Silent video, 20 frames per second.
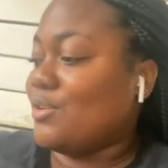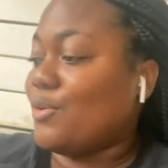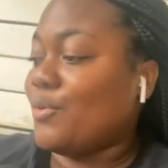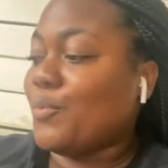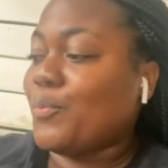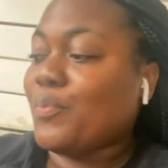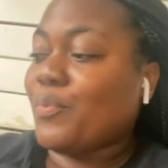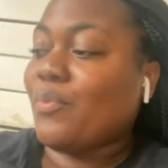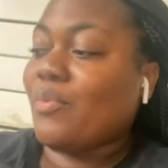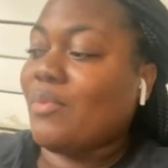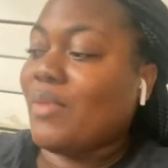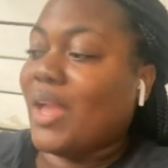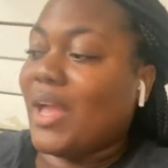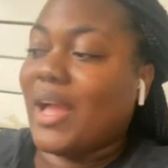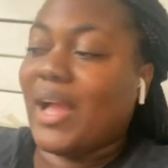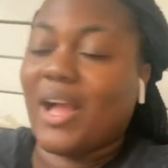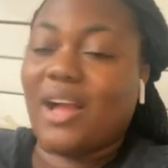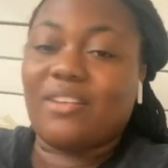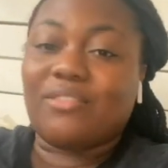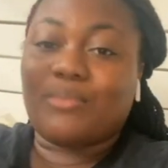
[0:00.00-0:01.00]
So
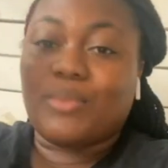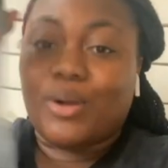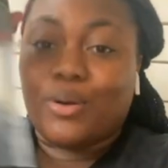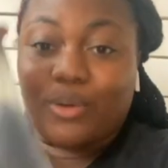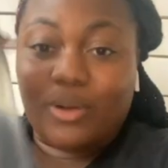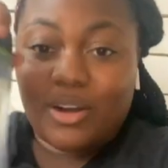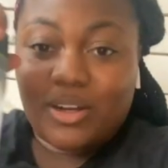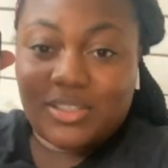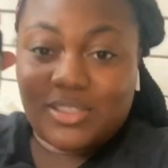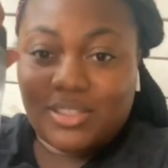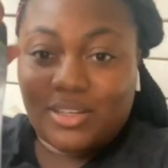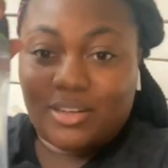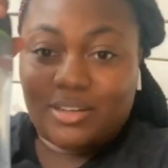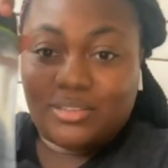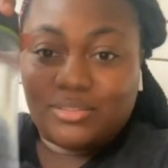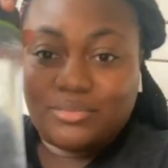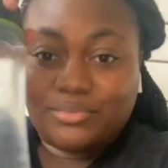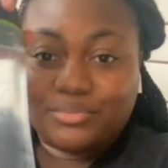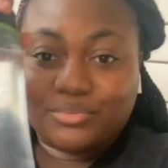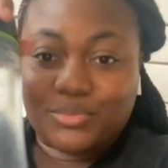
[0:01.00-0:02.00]
I have my water.
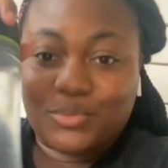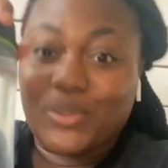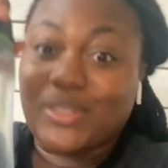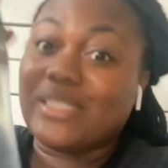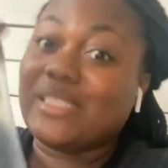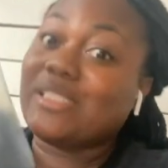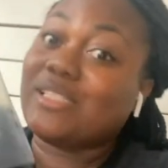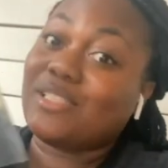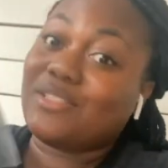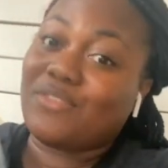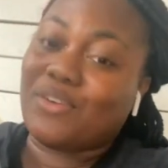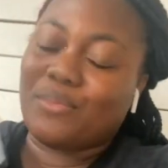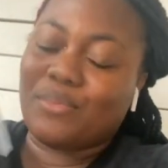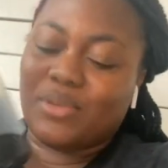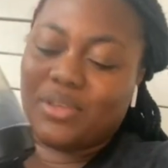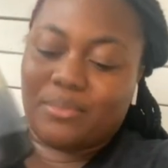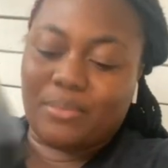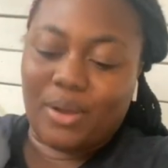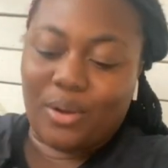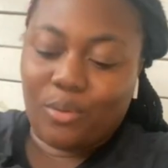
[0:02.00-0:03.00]
Well, this is for me,
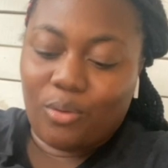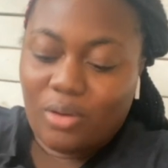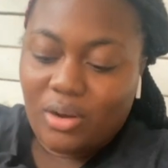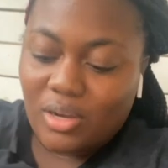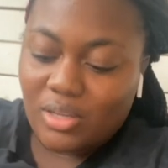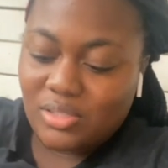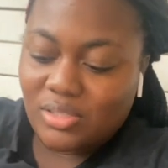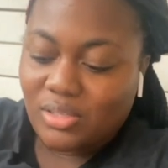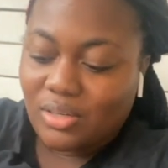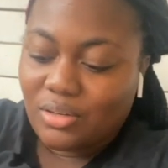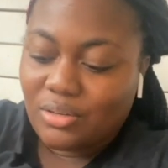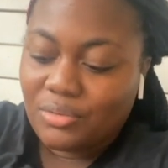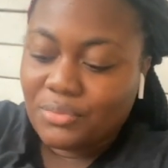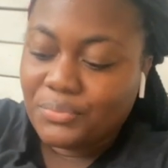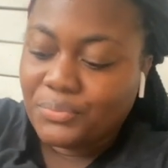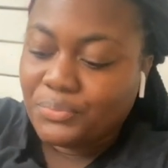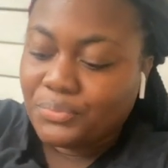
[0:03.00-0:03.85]
my water.